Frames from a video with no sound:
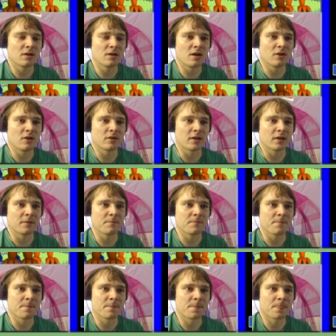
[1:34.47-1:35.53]
Okay.
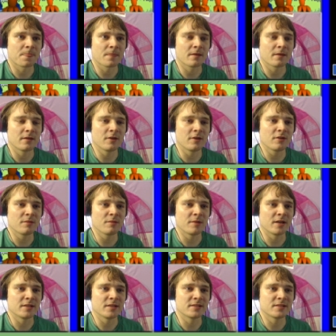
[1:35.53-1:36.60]
Here in the
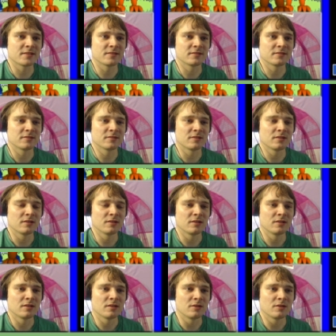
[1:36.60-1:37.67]
mines,
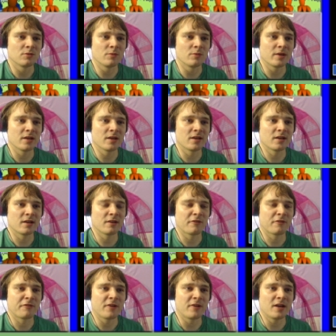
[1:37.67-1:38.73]
we uh,
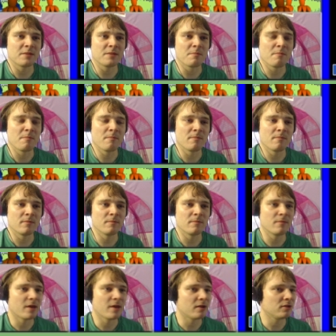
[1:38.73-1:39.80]
fought
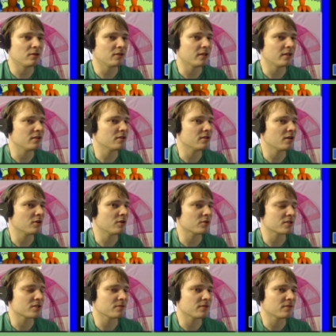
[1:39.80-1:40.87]
Metal Endo or
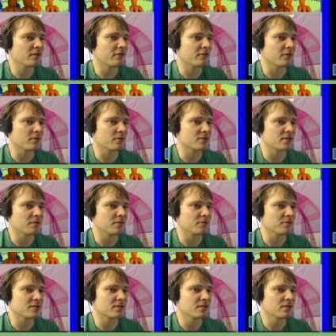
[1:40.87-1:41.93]
something. I forget what his name
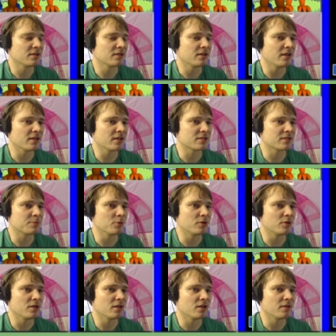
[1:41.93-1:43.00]
was. He had a
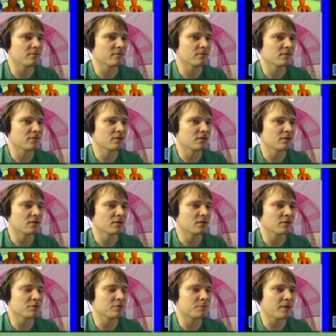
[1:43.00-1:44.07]
spooky name. It was